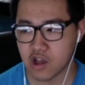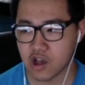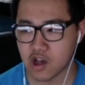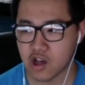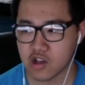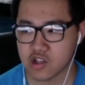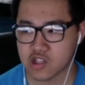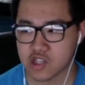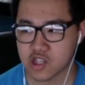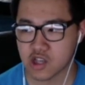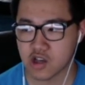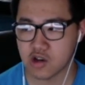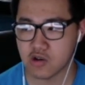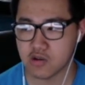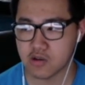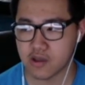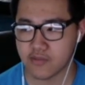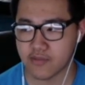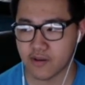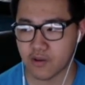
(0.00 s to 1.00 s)

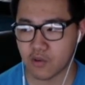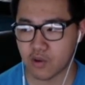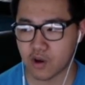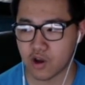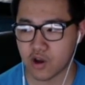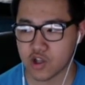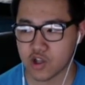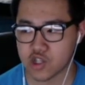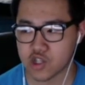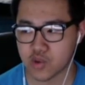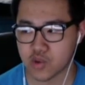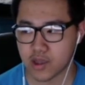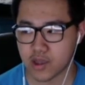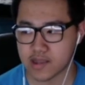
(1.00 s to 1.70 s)
Also, if I wanted to,